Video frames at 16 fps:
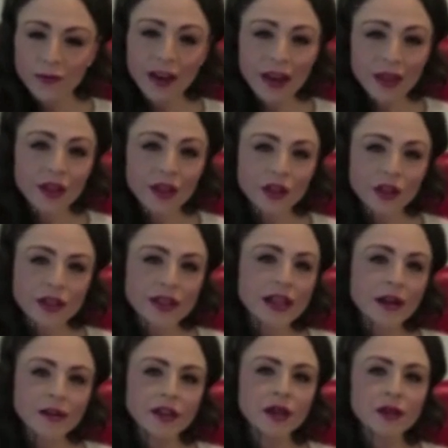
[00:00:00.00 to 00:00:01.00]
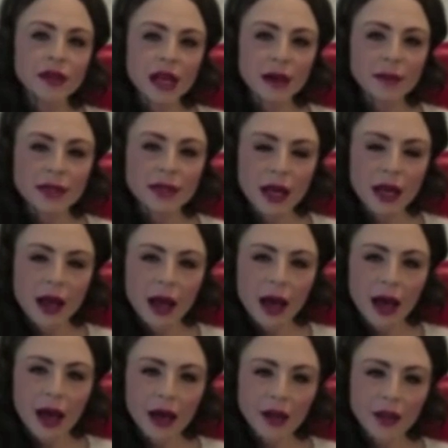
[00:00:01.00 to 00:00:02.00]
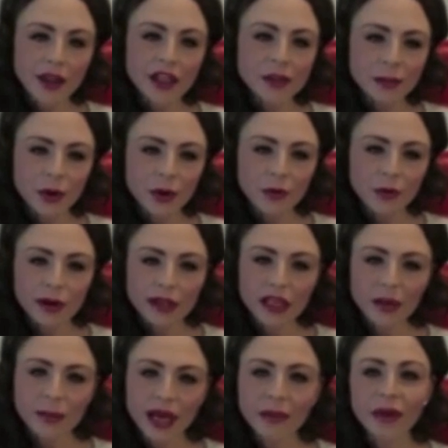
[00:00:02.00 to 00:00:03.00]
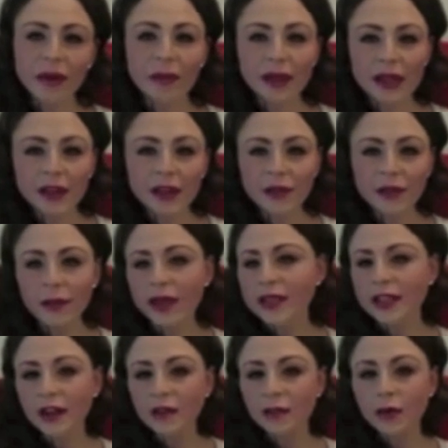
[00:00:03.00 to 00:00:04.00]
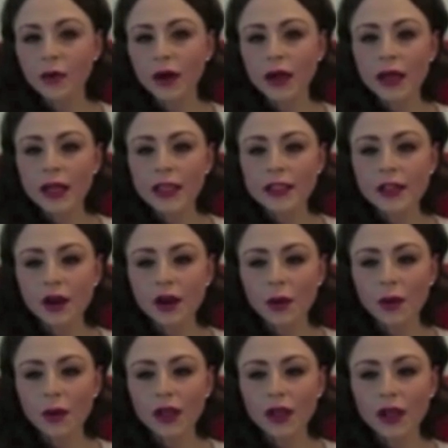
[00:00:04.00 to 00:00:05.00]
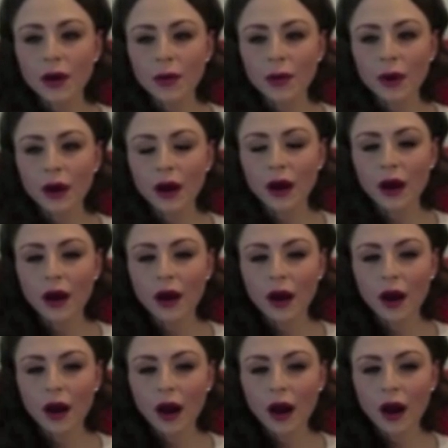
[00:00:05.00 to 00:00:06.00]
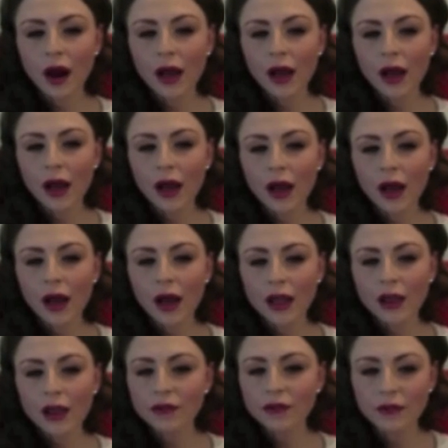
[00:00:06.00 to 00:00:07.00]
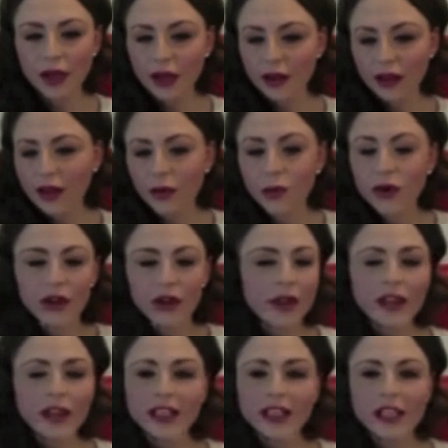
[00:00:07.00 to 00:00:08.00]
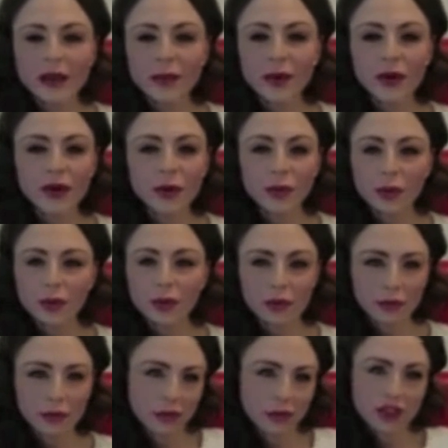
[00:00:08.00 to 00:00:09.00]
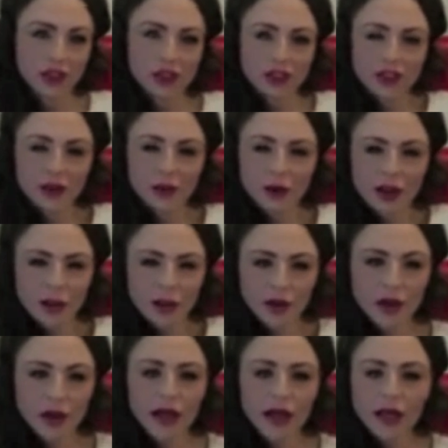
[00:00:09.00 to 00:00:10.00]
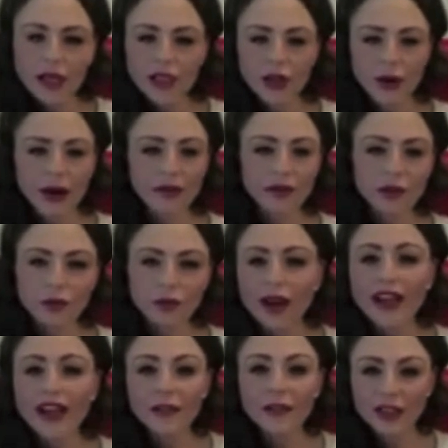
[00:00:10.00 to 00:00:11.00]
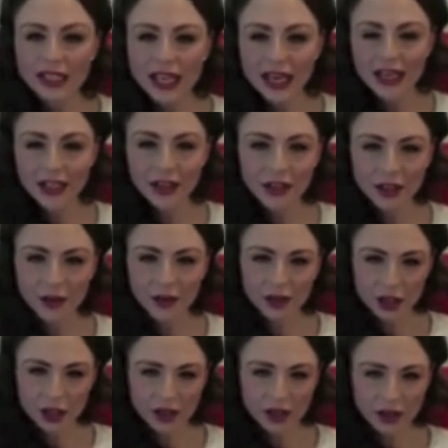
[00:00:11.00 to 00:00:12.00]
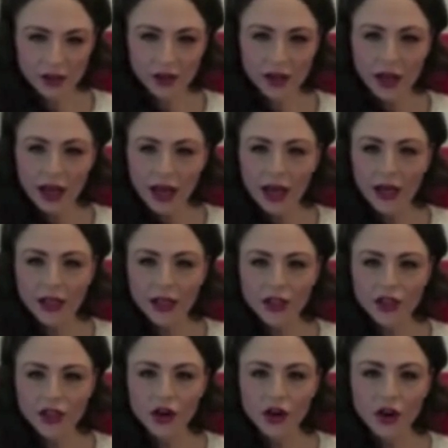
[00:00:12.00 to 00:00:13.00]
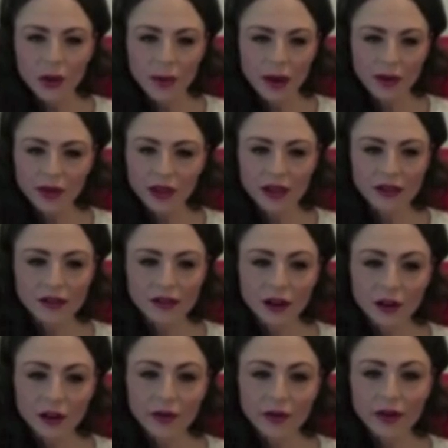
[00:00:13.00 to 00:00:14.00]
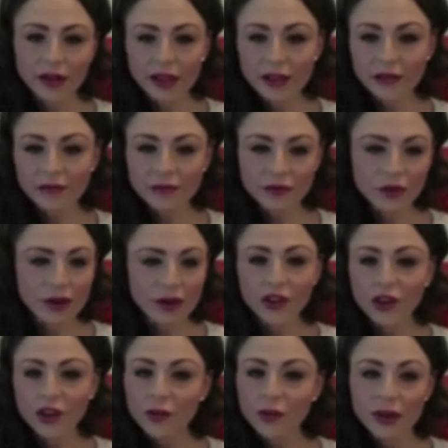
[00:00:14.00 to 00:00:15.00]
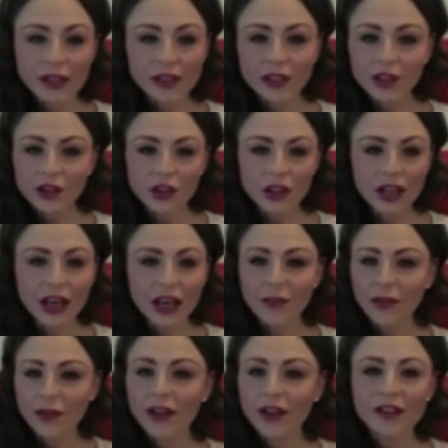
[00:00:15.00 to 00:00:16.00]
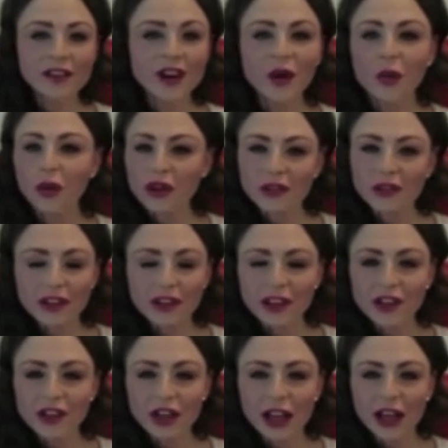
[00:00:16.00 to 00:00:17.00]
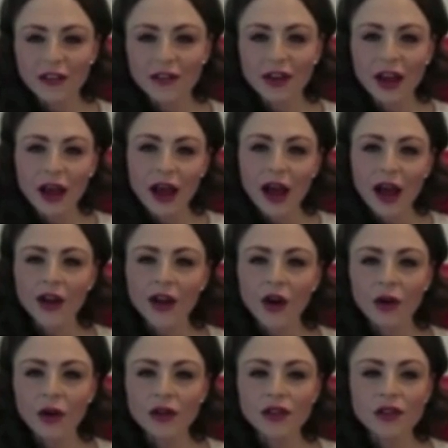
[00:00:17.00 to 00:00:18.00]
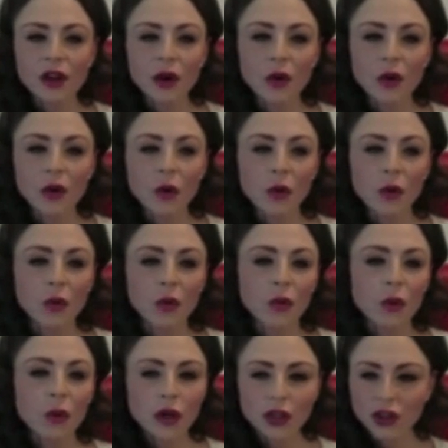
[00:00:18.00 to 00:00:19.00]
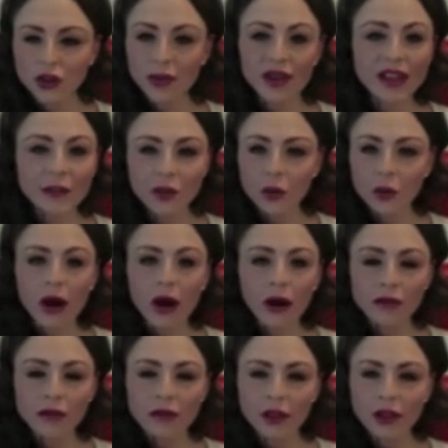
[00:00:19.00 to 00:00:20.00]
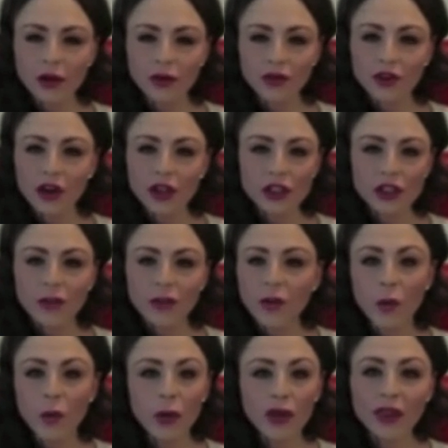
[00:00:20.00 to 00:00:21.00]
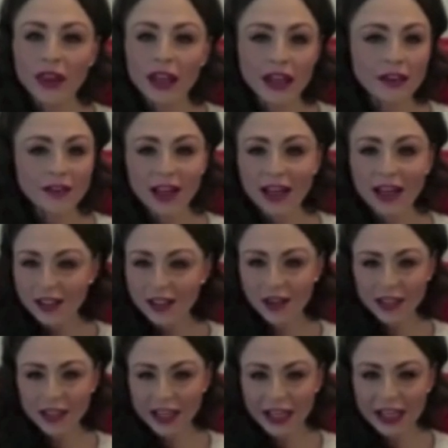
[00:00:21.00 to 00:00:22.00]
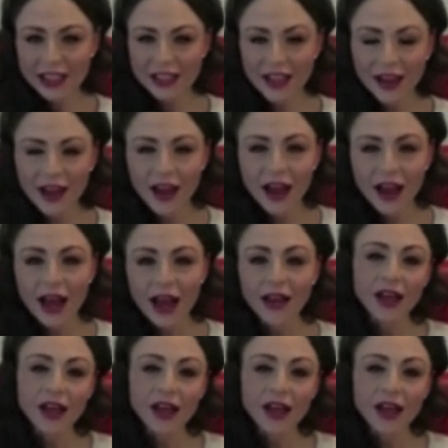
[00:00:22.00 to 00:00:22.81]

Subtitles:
lose faith in yourself sometimes. And this book really made me believe in myself more. So I like, one of the things in the book, which is incredible, is you have to write every day, journal, and talk about things that are really driving you crazy in your life, or things that are wonderful in your life, and also what you believe you are. Start off with one thing if that's all it is.